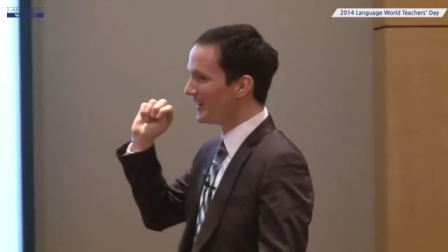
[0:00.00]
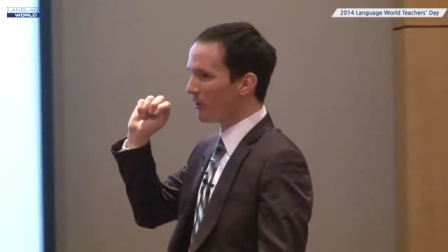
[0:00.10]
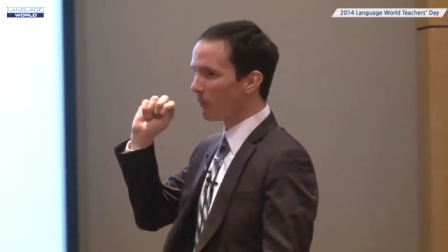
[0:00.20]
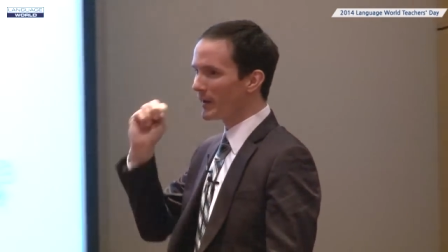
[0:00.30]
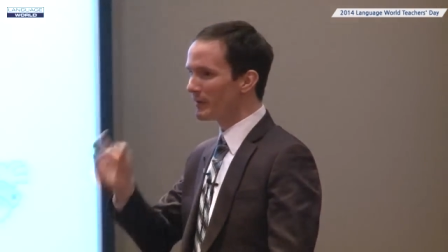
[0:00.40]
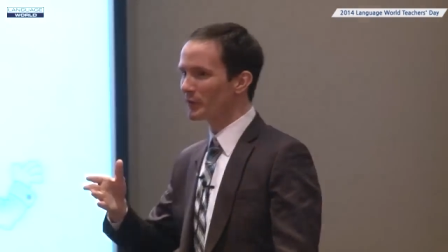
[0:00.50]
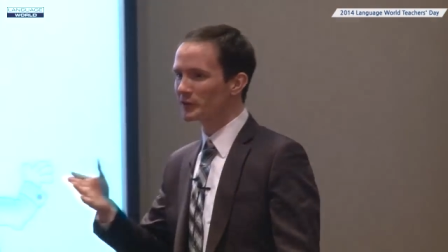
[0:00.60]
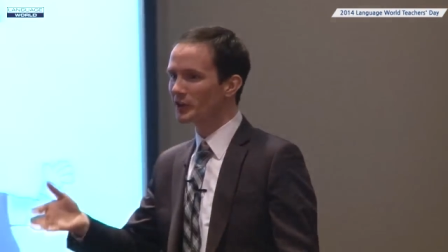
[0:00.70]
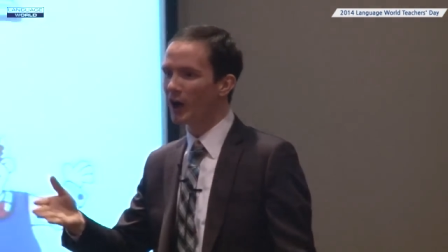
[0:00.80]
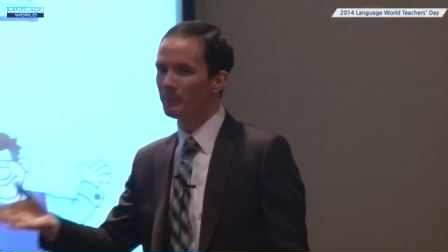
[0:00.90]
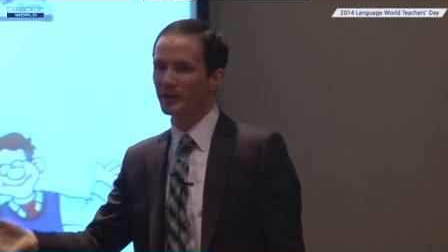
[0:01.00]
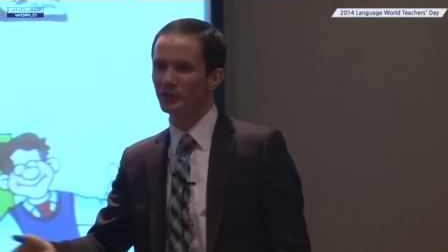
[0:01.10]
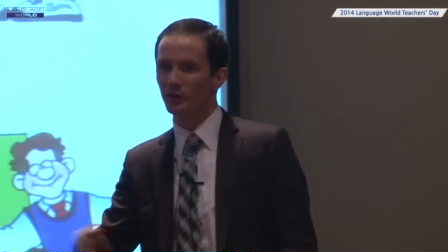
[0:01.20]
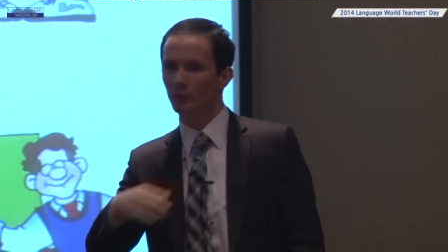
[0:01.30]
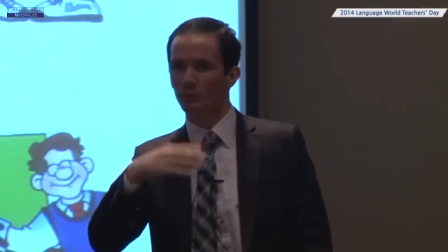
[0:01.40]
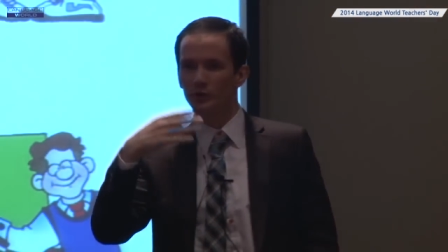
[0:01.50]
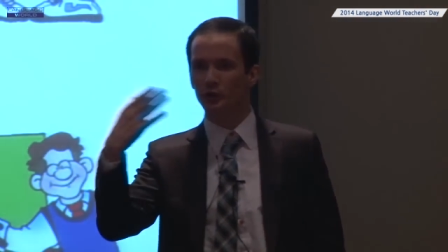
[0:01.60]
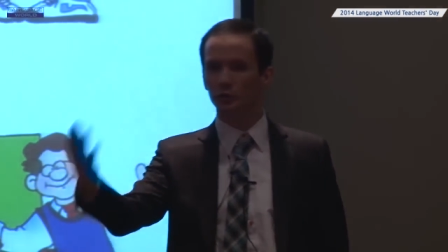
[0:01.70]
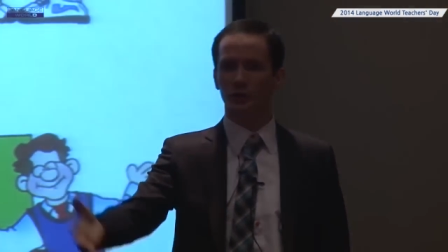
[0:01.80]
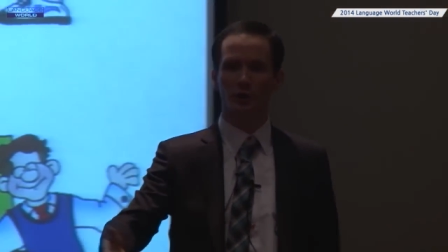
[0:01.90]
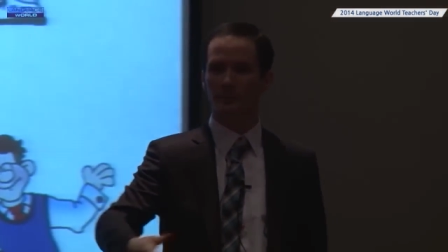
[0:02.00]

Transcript: whatever topic, you can YouTube